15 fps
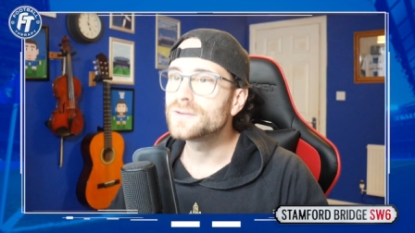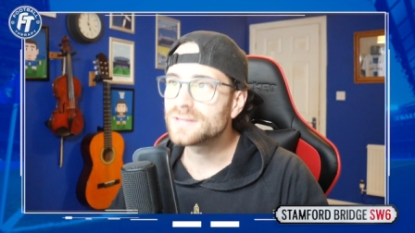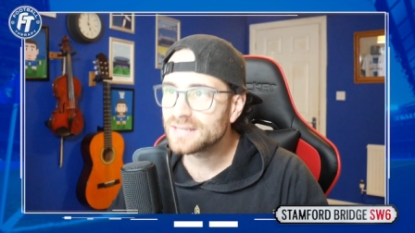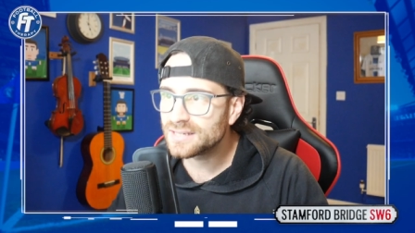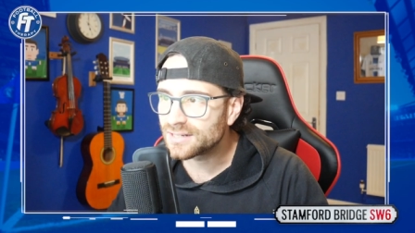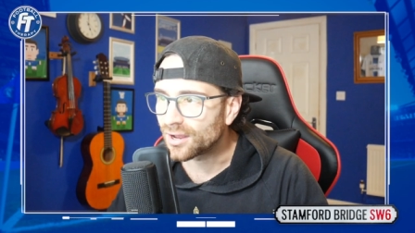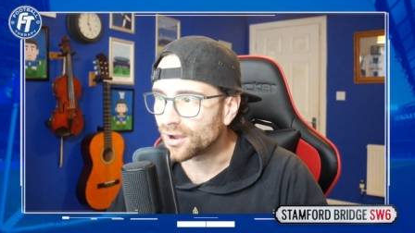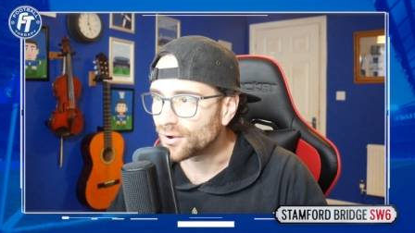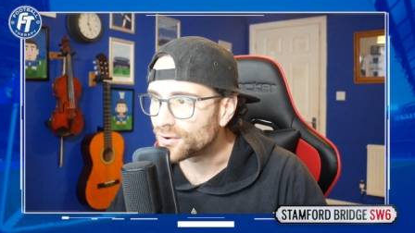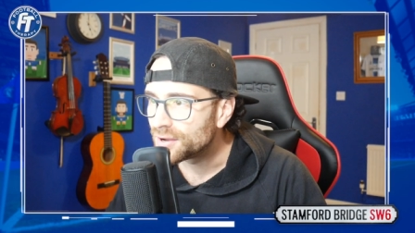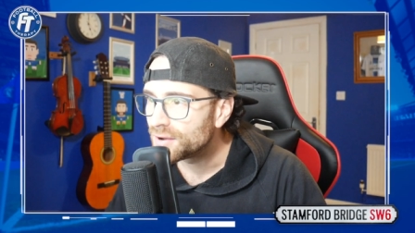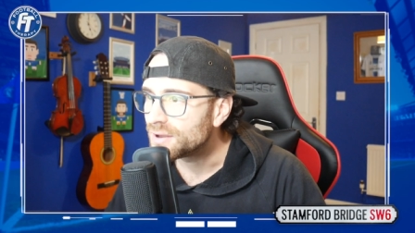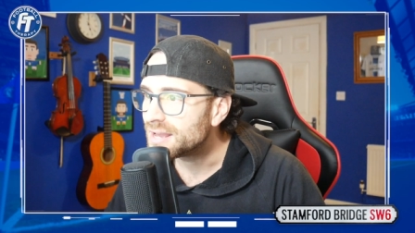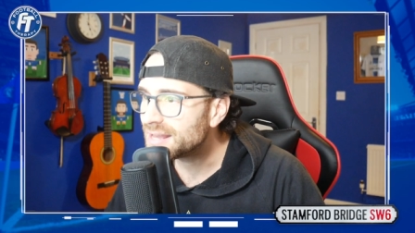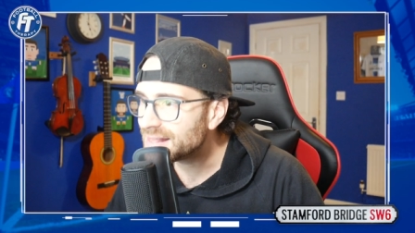you know,
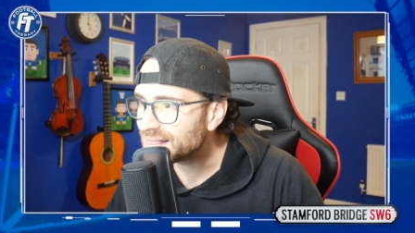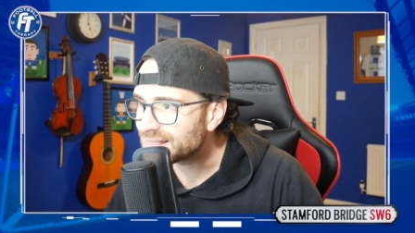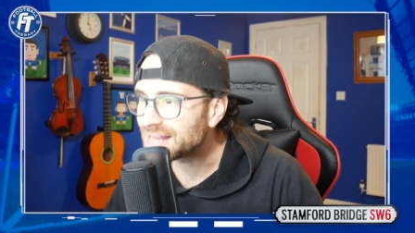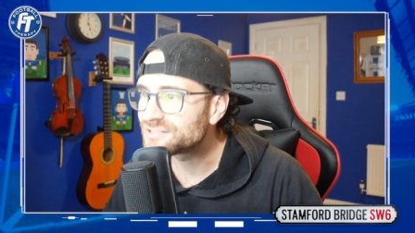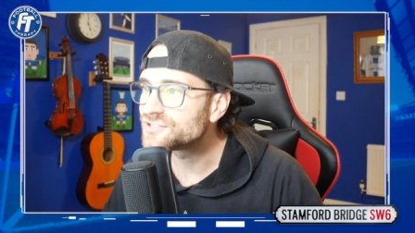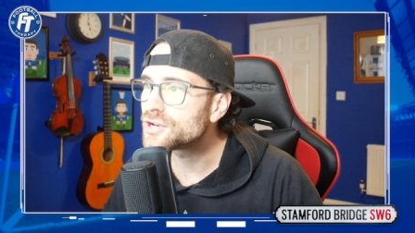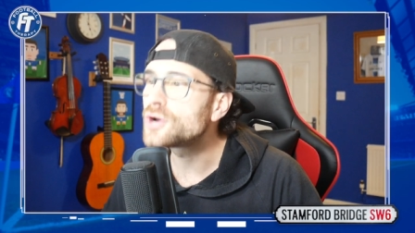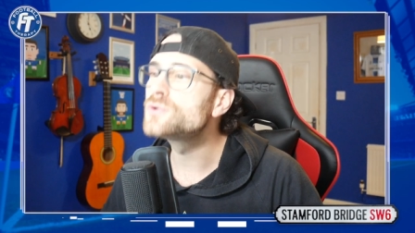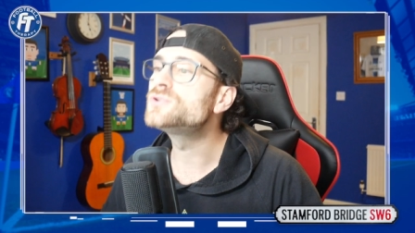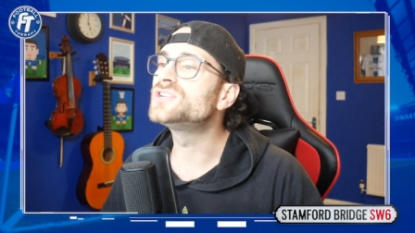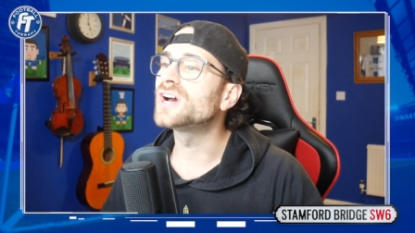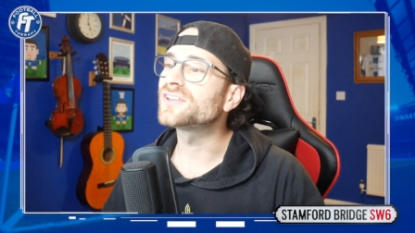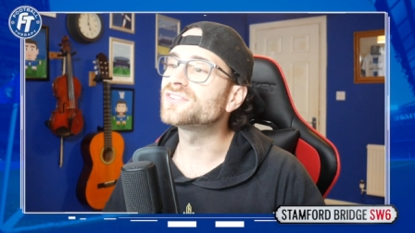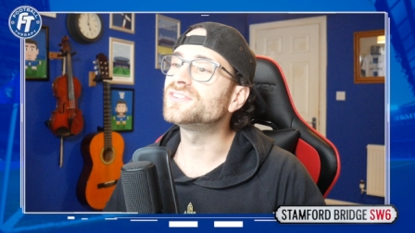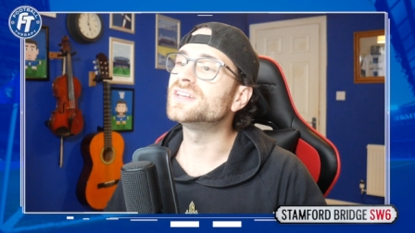there's no
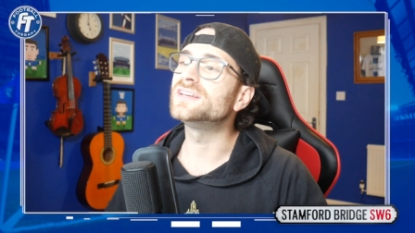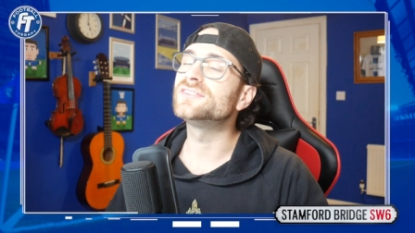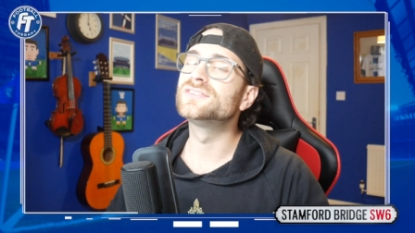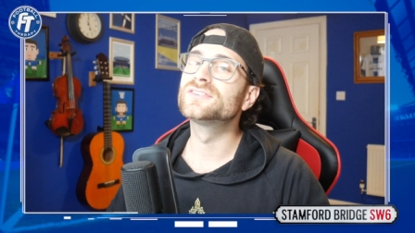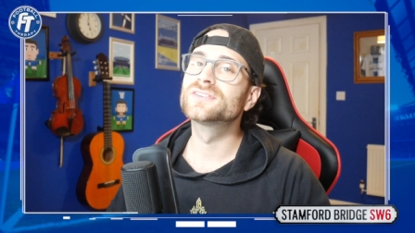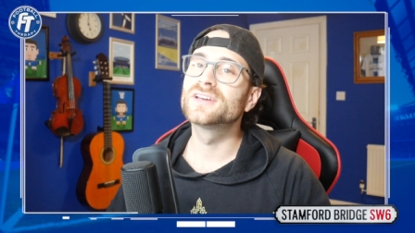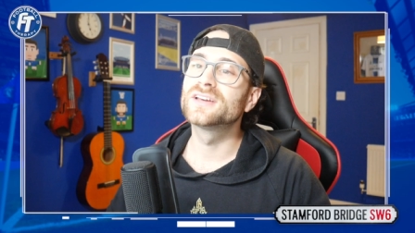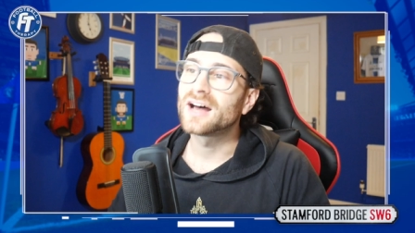justice.